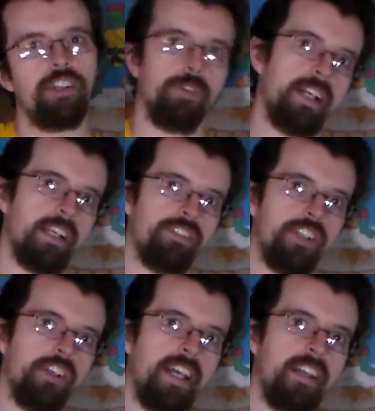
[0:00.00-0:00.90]
Greetings,
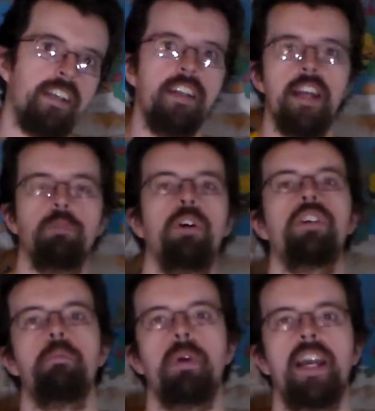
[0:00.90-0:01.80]
Internet, and
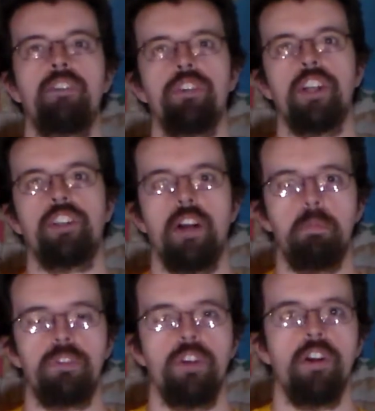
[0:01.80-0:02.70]
welcome back for another
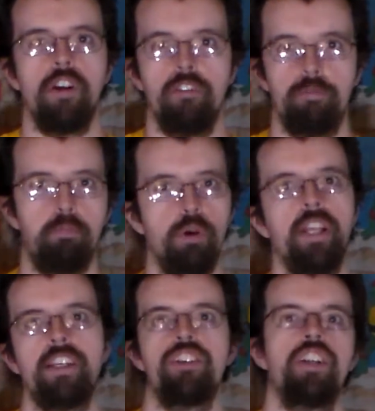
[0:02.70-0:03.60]
episode of
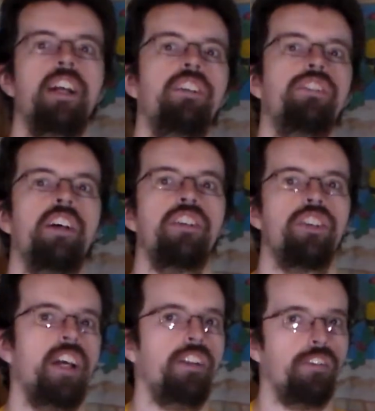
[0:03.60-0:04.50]
Putting Shells on
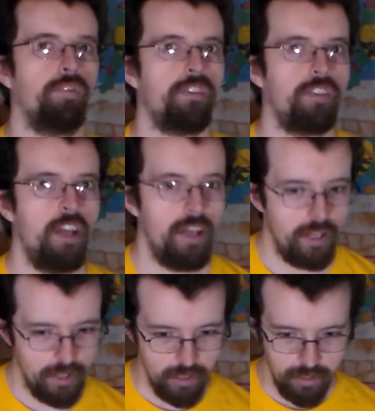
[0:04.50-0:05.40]
Shelves.
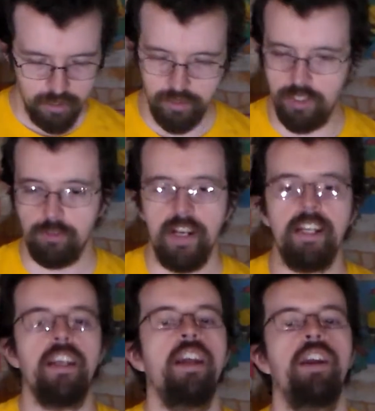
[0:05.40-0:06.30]
That's
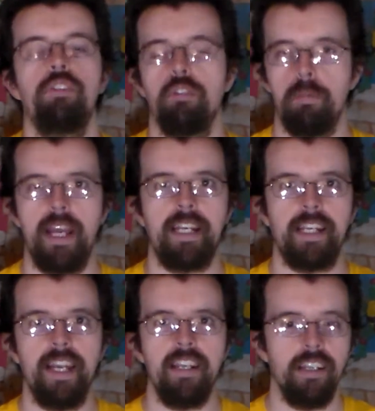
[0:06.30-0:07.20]
right, we're back
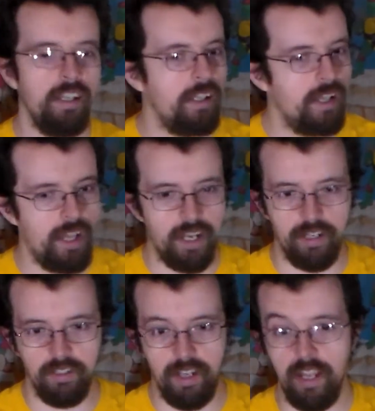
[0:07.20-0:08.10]
again,
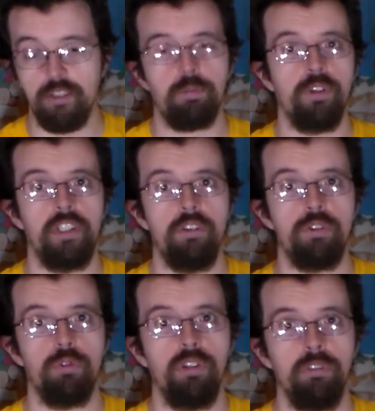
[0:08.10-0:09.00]
and as per the
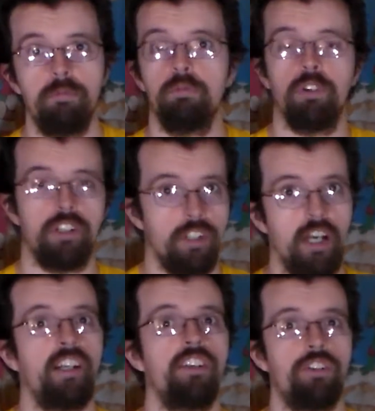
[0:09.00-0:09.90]
usual, we're
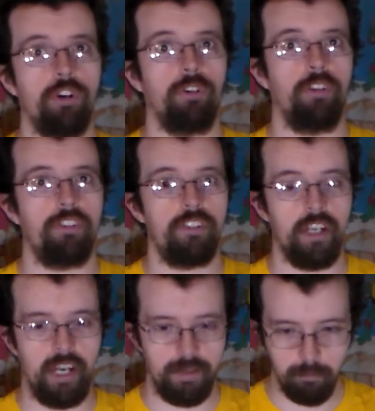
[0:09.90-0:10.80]
talking turtles
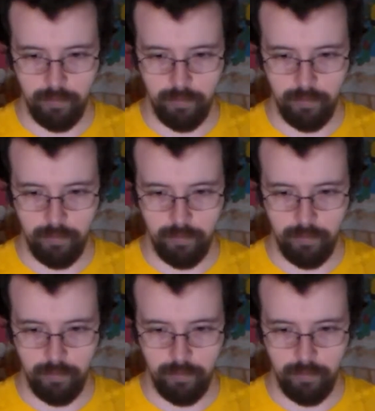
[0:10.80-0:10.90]
today.